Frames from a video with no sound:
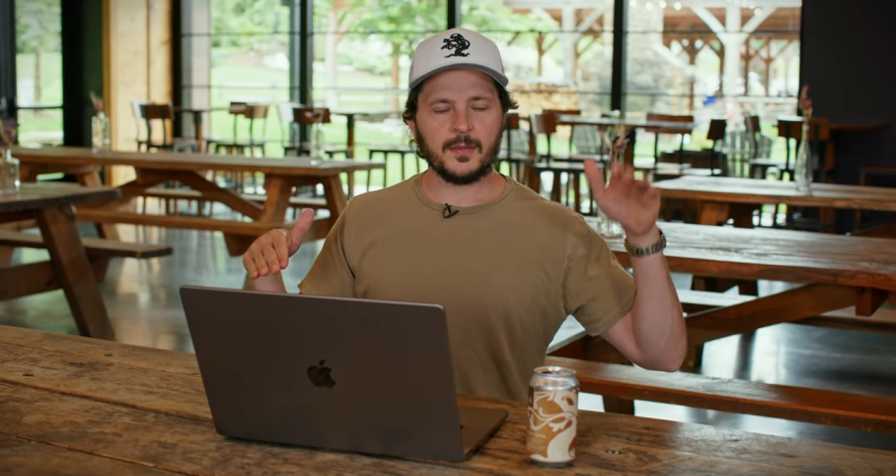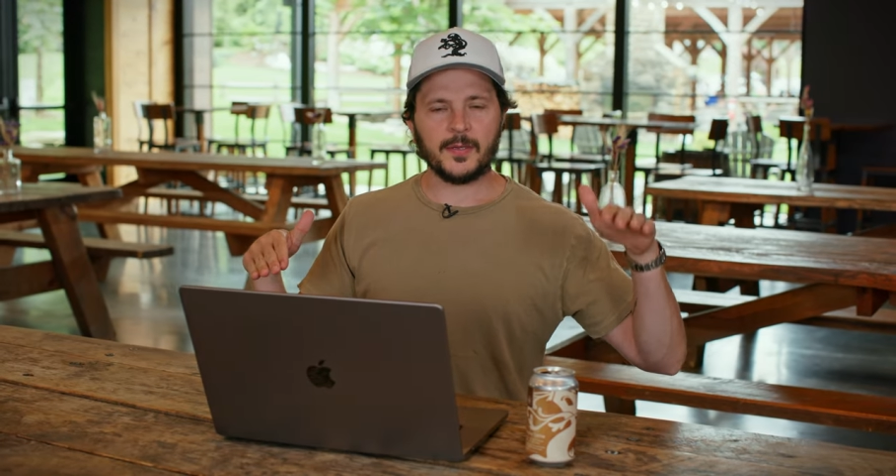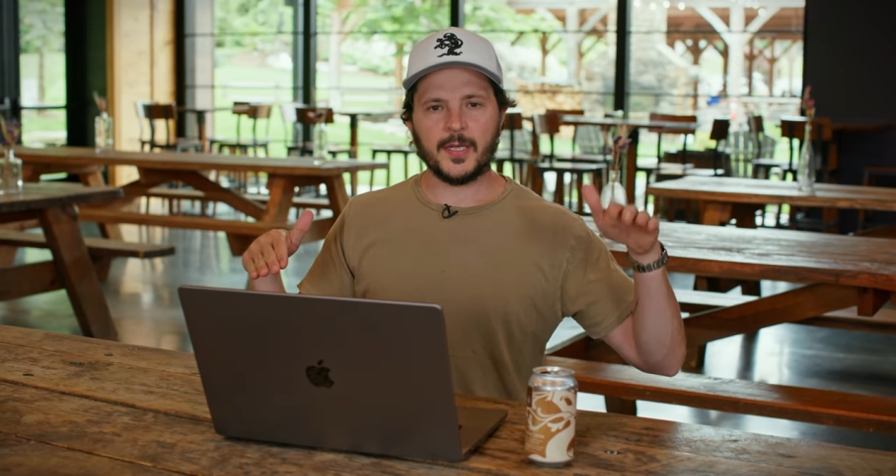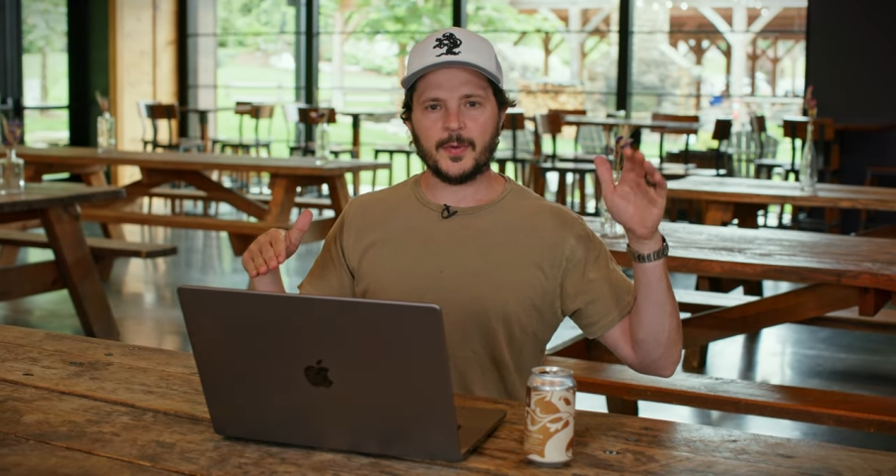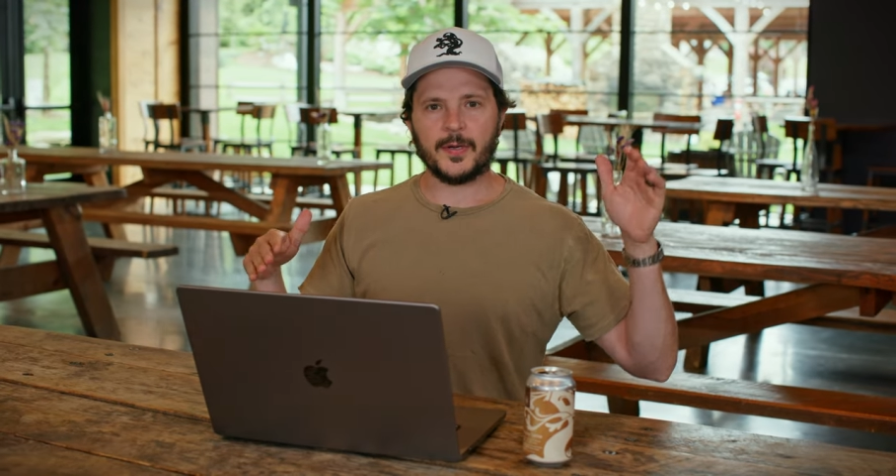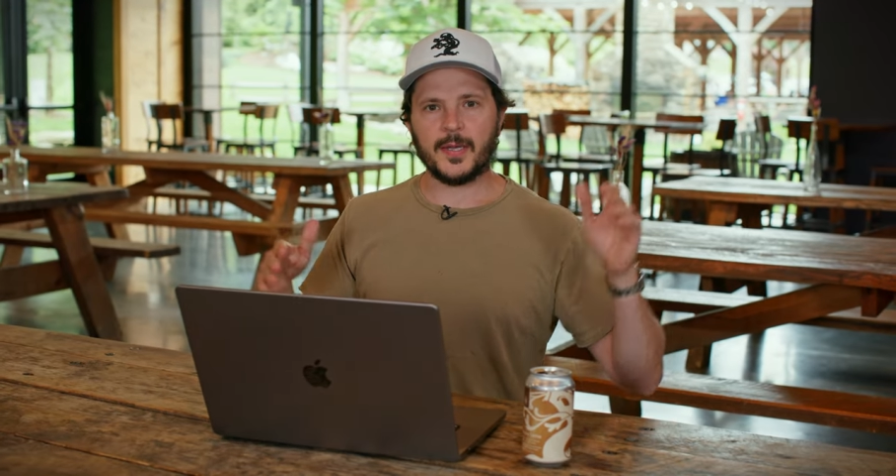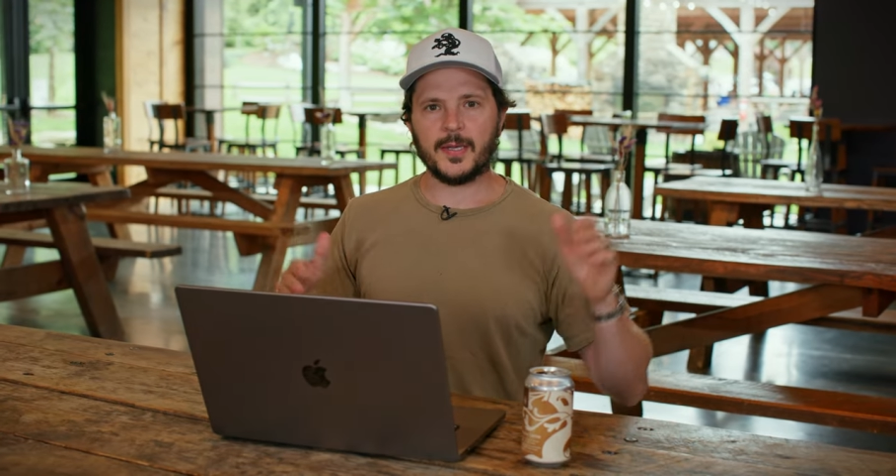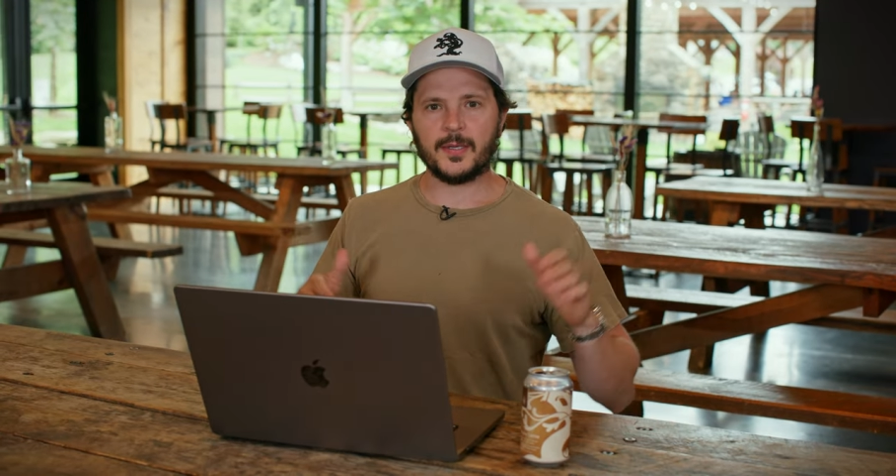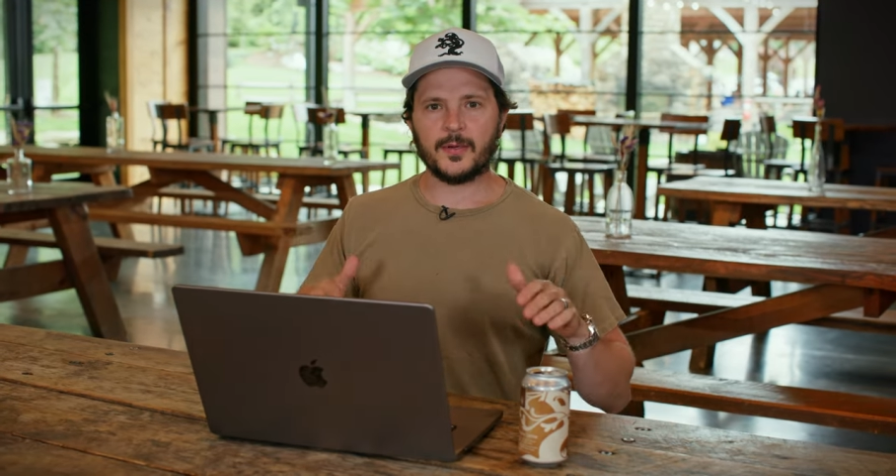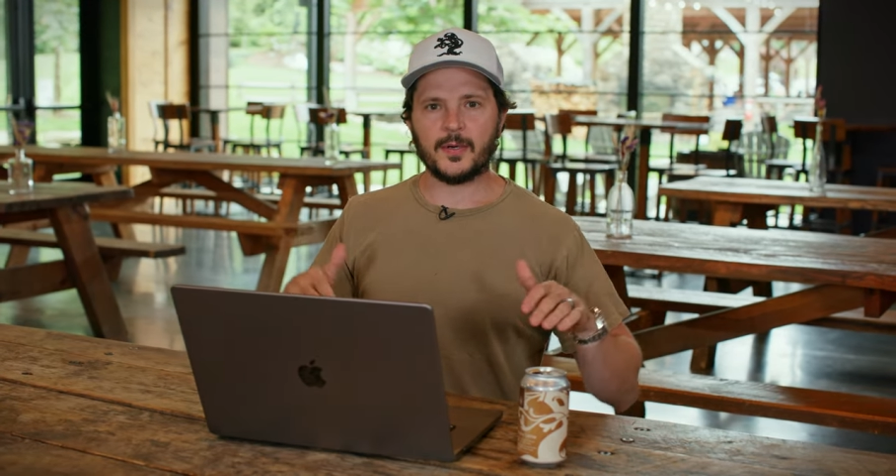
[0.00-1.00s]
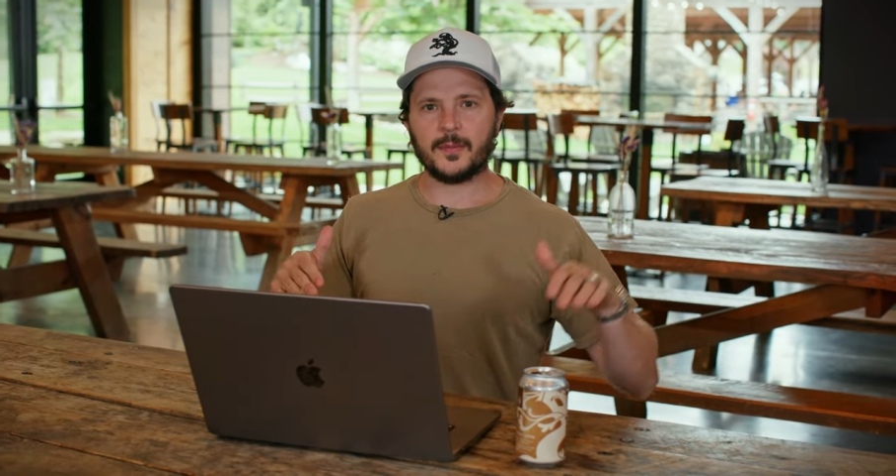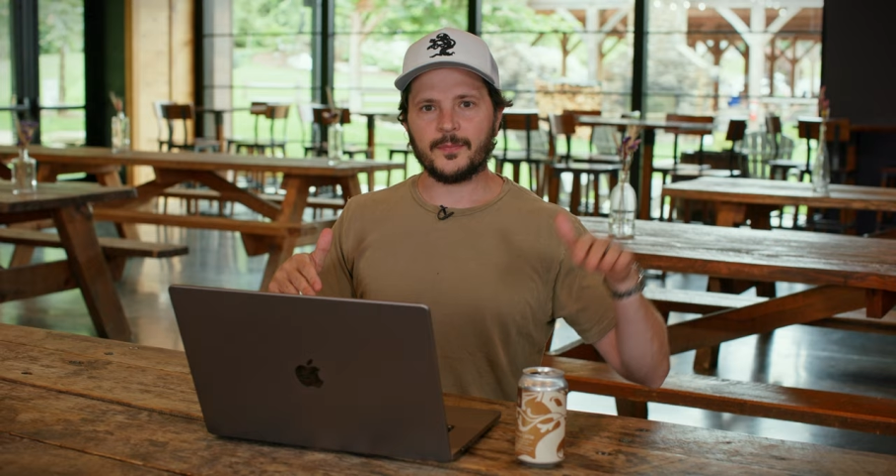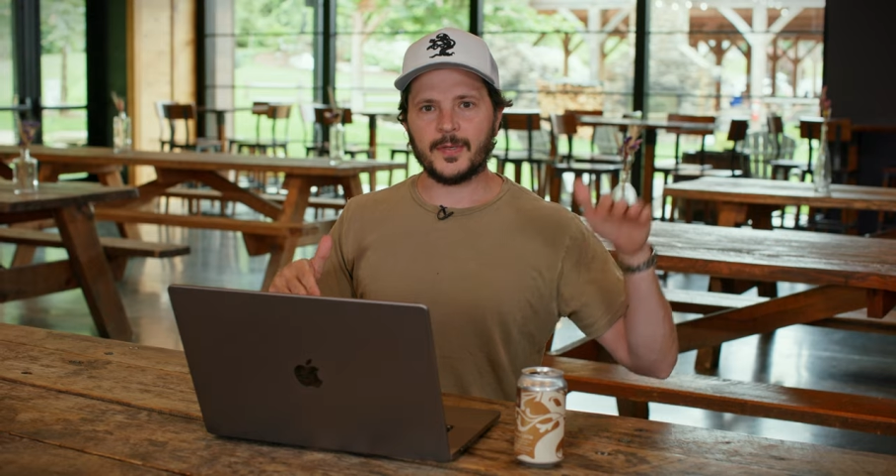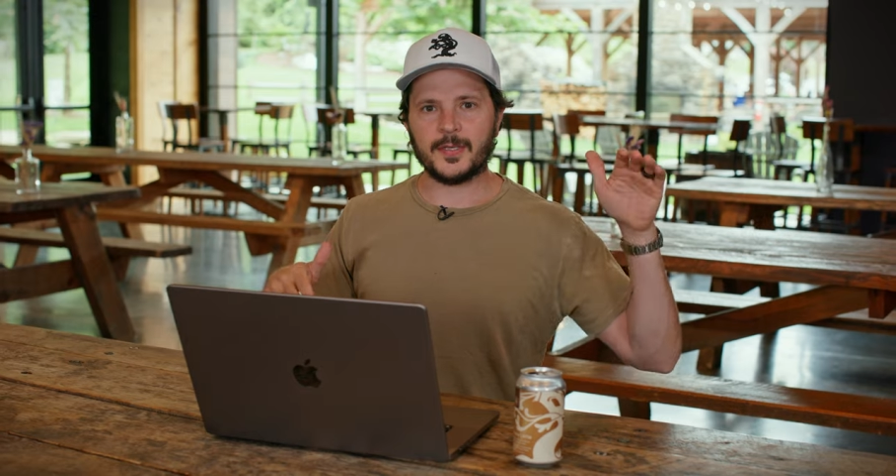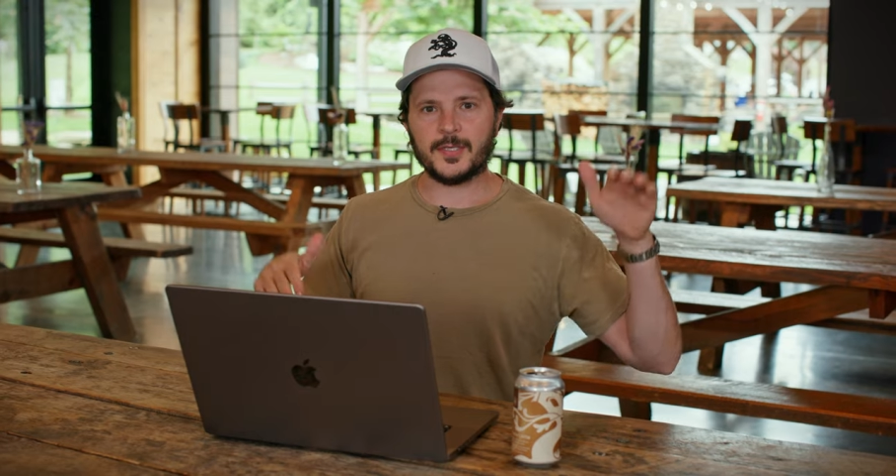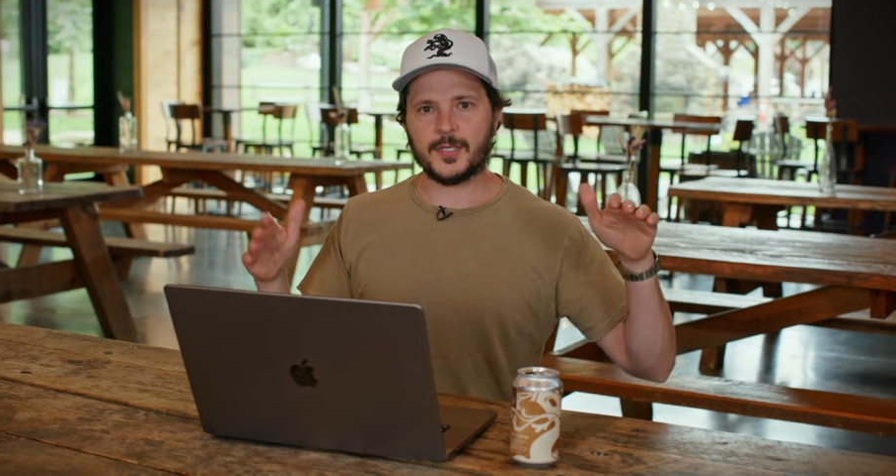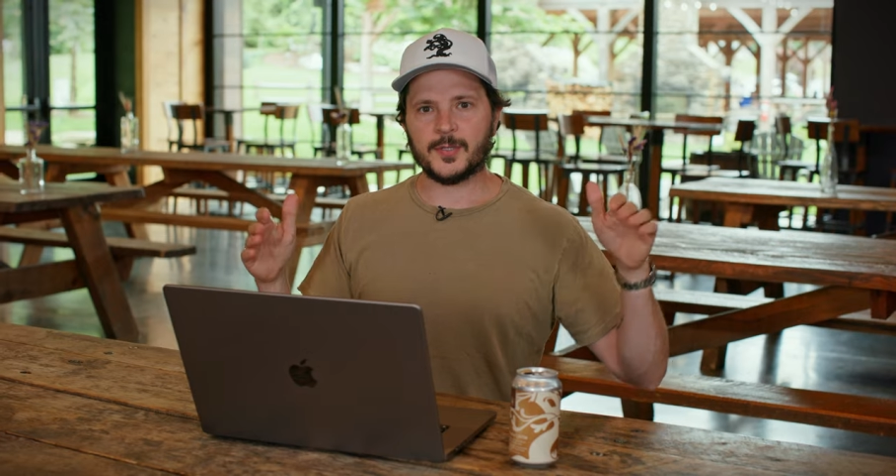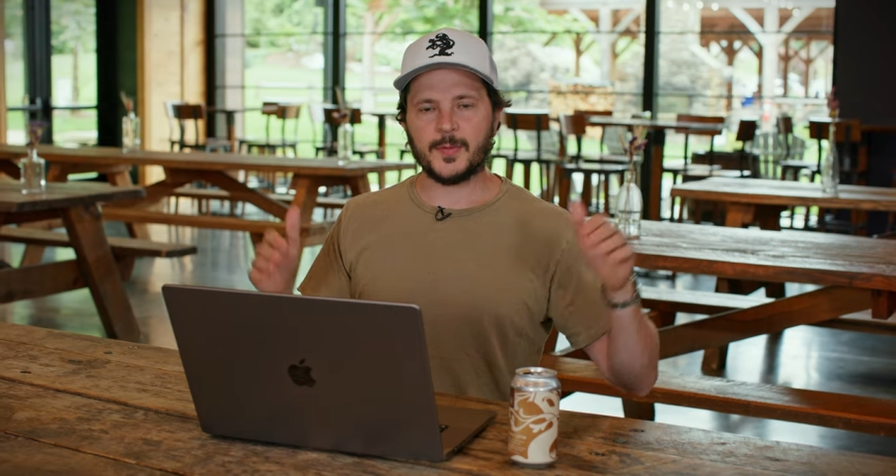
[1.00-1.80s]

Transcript: Labor Day or Indigenous